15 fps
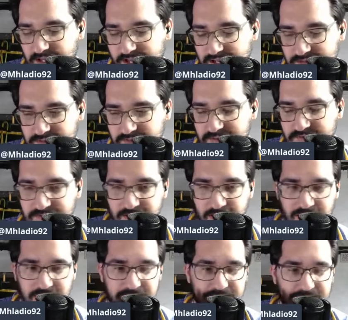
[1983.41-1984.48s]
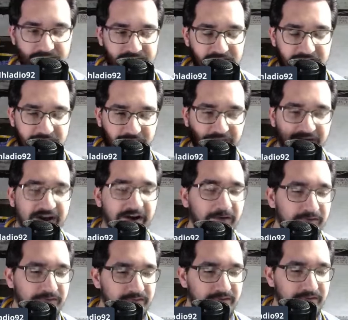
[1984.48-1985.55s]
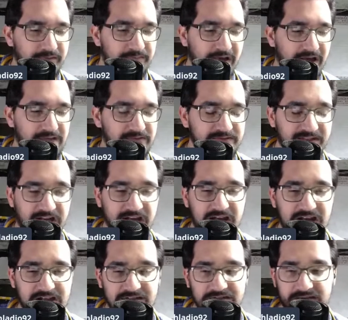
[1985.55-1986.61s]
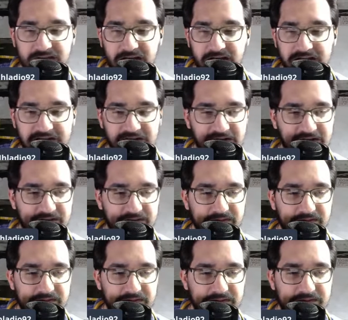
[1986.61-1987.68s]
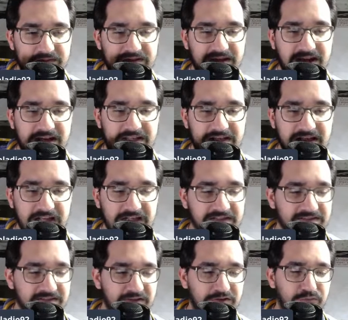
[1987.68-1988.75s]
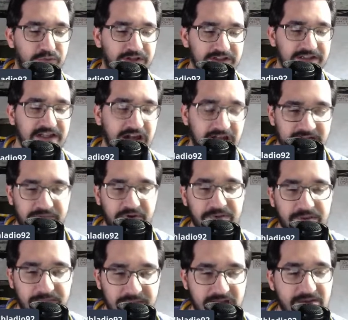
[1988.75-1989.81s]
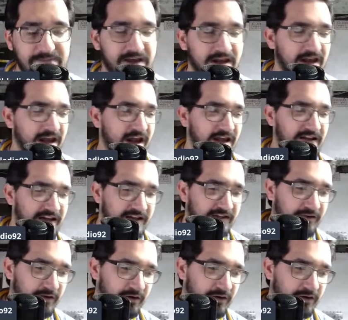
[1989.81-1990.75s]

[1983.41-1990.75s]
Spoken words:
in seeing the fire in Balor's eyes, and in saying that NXT is what got him on the map. And then